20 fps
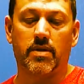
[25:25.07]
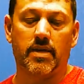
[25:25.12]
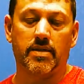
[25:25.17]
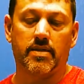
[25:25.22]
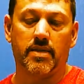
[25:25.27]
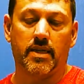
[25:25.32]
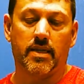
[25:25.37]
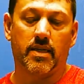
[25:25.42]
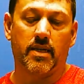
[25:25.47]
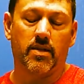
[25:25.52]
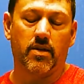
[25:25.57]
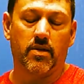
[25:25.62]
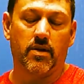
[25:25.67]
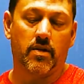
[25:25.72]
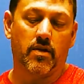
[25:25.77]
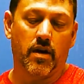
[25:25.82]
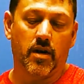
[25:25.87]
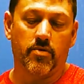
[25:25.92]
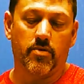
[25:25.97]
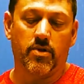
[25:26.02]
I say the other
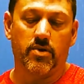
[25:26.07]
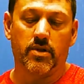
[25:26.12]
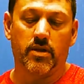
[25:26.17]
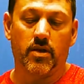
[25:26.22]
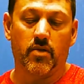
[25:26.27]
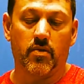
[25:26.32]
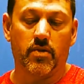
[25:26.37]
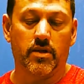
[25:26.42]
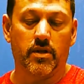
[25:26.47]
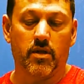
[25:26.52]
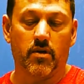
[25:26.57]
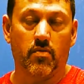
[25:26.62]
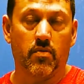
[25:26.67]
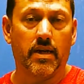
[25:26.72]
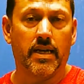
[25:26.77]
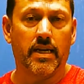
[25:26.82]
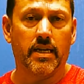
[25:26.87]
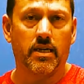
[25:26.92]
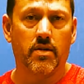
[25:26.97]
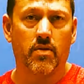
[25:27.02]
Incredibles. There was the
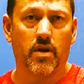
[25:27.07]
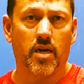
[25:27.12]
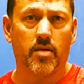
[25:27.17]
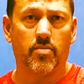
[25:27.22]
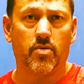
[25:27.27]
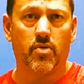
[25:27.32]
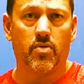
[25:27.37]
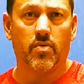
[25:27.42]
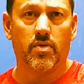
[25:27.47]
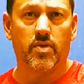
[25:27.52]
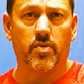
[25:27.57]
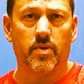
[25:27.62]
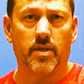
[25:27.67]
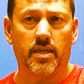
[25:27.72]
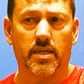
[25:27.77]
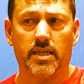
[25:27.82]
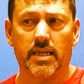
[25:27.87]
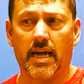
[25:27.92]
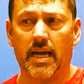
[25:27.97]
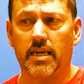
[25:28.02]
red Incredible, which was
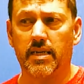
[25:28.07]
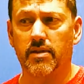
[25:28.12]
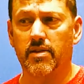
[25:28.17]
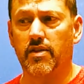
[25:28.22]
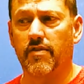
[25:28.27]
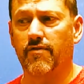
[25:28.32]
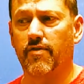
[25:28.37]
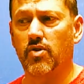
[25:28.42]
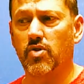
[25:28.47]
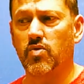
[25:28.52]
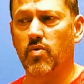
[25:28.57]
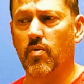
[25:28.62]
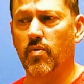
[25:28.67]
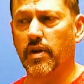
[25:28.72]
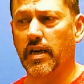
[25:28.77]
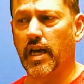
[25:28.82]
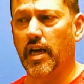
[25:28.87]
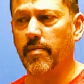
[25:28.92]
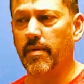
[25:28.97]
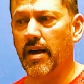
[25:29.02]
a solids, the first one
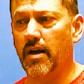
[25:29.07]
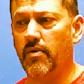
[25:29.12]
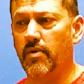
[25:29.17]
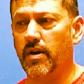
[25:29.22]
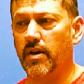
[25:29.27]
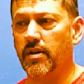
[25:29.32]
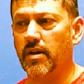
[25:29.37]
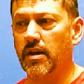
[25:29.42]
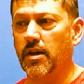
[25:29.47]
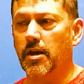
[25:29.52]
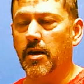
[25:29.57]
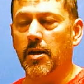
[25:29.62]
we came out with.